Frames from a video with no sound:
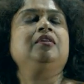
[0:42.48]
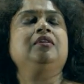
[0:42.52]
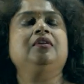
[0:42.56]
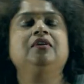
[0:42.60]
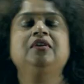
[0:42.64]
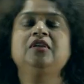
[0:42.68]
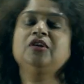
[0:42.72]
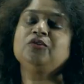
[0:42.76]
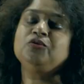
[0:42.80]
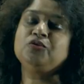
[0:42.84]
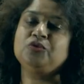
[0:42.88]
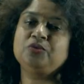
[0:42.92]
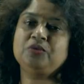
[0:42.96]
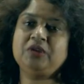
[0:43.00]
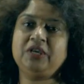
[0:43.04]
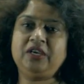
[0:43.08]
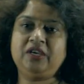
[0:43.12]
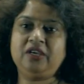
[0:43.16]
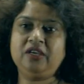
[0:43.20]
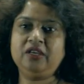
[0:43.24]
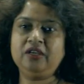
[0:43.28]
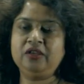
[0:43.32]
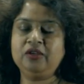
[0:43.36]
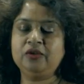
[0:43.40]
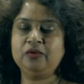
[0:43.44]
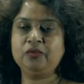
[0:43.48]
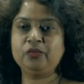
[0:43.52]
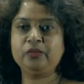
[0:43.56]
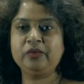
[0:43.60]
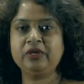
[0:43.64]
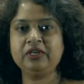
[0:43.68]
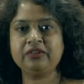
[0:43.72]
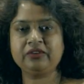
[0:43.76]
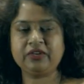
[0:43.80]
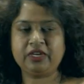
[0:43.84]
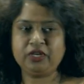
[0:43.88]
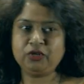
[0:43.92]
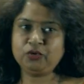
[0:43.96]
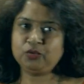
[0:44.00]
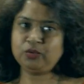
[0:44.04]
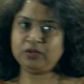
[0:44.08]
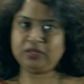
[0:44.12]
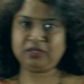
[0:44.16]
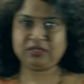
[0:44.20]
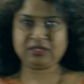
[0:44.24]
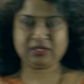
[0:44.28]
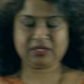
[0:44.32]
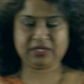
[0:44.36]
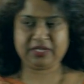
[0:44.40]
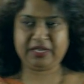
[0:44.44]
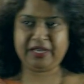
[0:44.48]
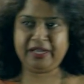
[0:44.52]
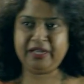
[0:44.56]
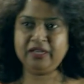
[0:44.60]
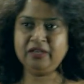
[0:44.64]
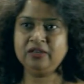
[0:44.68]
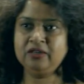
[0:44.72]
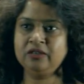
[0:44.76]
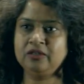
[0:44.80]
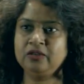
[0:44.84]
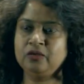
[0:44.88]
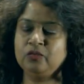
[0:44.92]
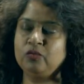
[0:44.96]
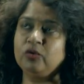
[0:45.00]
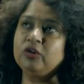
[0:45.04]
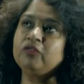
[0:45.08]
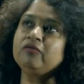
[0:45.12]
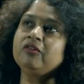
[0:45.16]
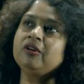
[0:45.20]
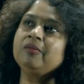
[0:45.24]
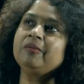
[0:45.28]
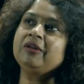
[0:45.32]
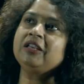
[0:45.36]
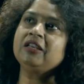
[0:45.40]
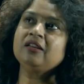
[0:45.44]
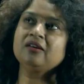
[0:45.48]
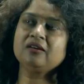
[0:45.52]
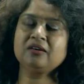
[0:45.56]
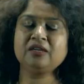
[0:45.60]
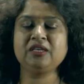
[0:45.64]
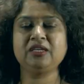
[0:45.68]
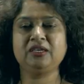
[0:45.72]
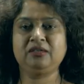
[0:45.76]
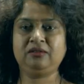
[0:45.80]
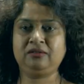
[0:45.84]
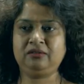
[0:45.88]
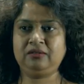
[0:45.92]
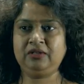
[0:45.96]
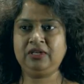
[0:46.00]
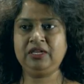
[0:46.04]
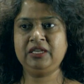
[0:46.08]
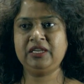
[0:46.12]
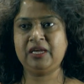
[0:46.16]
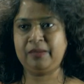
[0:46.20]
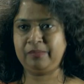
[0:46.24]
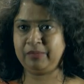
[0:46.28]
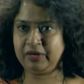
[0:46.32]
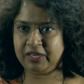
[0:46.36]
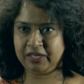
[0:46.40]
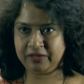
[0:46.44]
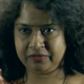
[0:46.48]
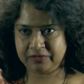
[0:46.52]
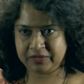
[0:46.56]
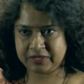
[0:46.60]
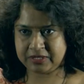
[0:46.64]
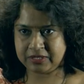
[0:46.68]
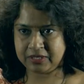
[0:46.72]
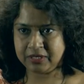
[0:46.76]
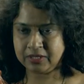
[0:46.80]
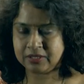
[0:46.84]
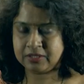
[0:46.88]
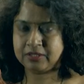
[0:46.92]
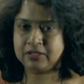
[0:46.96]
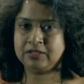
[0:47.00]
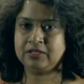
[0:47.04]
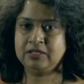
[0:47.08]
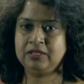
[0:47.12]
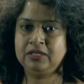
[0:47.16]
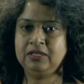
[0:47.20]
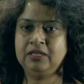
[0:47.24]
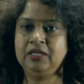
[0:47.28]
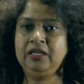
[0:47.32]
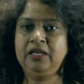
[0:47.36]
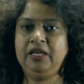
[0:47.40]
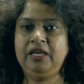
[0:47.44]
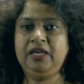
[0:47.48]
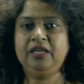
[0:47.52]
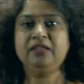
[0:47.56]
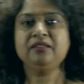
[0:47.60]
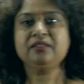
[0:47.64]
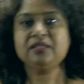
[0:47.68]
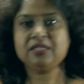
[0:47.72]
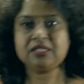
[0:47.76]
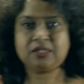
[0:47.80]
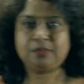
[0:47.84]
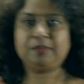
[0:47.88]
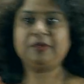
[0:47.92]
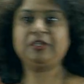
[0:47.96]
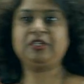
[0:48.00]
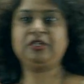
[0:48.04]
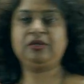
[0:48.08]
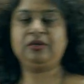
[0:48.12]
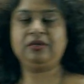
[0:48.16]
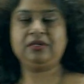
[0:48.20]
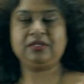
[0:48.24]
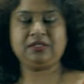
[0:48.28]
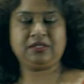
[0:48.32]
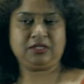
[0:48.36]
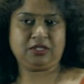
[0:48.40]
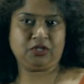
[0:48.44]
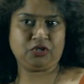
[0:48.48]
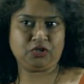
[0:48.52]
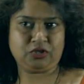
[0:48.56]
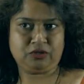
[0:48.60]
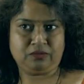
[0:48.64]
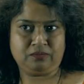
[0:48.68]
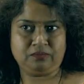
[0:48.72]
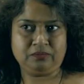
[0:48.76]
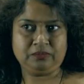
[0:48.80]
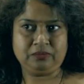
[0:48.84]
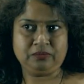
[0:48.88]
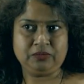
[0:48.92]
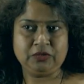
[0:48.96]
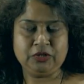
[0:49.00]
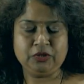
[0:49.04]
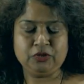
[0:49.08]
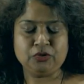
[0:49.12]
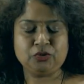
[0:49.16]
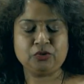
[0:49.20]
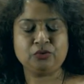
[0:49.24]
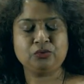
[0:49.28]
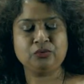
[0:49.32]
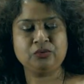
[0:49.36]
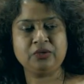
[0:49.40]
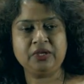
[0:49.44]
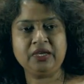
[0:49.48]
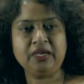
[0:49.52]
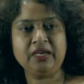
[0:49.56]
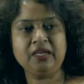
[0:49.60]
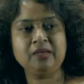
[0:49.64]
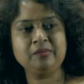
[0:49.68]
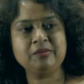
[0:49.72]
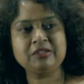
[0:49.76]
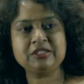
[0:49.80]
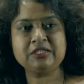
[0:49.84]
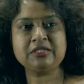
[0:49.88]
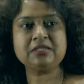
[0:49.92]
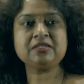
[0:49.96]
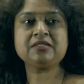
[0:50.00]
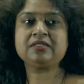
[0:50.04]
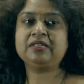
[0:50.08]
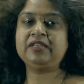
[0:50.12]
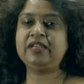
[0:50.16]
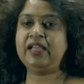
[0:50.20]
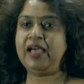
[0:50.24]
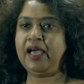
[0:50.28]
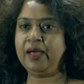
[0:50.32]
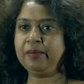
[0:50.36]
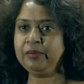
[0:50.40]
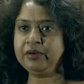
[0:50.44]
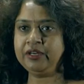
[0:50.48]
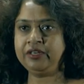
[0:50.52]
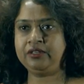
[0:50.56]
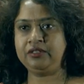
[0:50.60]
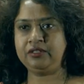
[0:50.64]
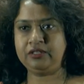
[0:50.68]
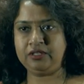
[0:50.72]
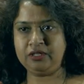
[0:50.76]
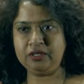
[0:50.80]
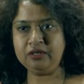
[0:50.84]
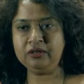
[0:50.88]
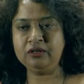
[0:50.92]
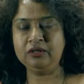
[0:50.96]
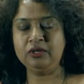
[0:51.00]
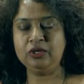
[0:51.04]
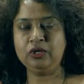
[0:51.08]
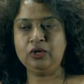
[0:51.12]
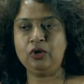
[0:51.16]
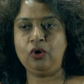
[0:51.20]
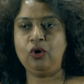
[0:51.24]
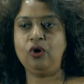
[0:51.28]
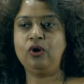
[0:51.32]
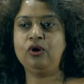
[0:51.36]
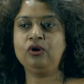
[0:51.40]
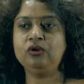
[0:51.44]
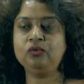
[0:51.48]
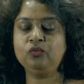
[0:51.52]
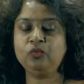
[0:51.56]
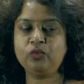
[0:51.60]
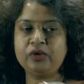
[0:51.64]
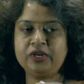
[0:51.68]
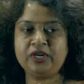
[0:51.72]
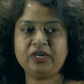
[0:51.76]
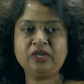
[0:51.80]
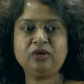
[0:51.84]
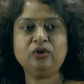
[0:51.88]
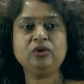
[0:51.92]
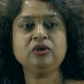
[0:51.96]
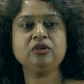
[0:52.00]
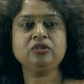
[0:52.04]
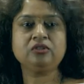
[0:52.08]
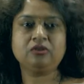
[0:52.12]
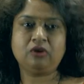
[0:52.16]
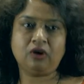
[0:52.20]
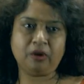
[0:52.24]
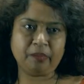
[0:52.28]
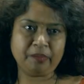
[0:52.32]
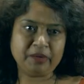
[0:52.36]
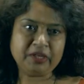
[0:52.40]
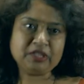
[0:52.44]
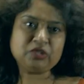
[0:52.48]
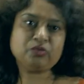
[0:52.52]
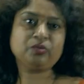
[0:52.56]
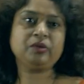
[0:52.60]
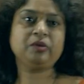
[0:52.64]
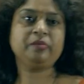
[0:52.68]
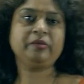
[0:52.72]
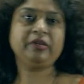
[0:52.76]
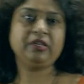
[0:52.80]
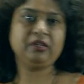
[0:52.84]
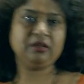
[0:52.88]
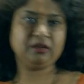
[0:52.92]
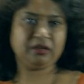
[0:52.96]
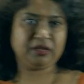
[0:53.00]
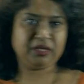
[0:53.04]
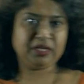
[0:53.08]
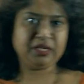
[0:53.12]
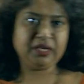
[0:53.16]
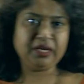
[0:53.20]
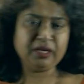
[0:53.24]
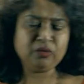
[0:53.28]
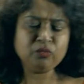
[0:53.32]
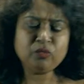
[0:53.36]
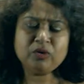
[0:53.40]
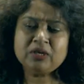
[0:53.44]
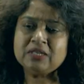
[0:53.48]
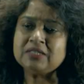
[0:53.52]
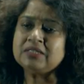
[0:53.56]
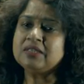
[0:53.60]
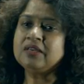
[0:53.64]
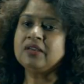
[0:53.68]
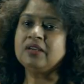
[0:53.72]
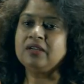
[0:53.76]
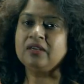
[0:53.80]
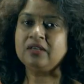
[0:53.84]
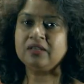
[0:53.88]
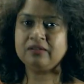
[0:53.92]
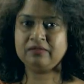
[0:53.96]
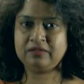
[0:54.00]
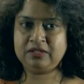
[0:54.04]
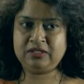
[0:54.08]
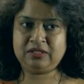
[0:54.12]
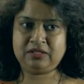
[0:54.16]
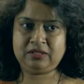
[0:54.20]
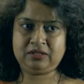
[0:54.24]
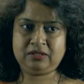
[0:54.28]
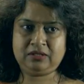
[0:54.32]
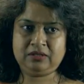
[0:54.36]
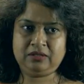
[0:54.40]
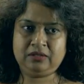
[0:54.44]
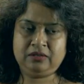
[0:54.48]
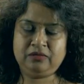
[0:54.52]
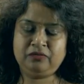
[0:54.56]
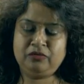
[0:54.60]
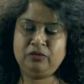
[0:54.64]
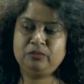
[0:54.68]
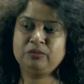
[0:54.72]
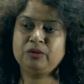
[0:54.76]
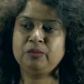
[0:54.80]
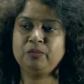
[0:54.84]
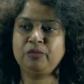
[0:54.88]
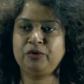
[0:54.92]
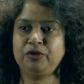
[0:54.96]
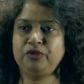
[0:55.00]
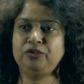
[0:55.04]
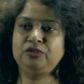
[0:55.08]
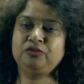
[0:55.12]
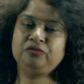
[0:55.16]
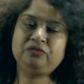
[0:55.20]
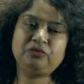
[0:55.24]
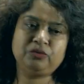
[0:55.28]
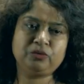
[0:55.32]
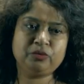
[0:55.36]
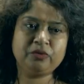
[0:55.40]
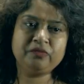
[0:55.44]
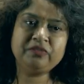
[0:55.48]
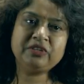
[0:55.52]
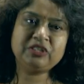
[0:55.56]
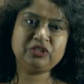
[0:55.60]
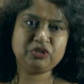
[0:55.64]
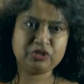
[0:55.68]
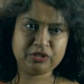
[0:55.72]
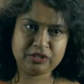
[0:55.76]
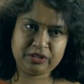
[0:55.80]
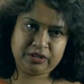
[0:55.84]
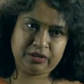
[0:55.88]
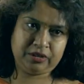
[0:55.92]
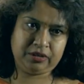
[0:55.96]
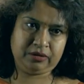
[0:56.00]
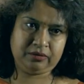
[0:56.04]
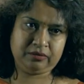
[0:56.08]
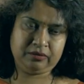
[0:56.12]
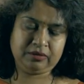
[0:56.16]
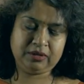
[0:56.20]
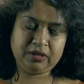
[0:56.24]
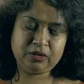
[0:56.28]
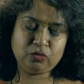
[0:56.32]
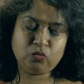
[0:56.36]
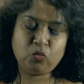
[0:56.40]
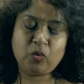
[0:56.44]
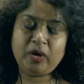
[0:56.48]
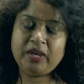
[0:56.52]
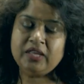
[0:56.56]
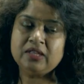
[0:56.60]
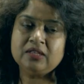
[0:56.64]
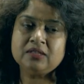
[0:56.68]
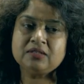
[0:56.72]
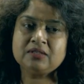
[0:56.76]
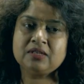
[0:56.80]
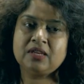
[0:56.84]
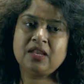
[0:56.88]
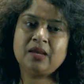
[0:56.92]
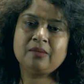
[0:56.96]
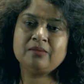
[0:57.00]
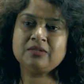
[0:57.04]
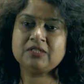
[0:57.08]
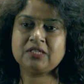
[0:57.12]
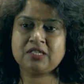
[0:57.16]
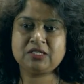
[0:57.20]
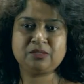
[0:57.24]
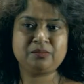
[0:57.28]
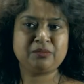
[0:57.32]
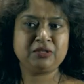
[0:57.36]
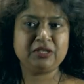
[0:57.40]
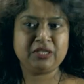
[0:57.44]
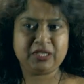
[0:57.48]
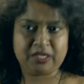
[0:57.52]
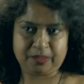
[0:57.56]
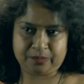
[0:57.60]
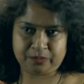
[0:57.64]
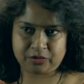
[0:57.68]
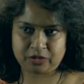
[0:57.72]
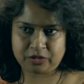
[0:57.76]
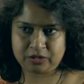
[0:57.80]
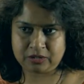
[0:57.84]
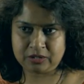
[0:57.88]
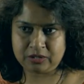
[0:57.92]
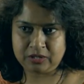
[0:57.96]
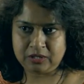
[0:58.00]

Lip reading: Now today we will try to understand what we will be learning in applied physics in this particular session. So today I will be just elaborating on what and all topics we will be learning and what is their relevance from the point of view of engineering, that why this syllabus has been kept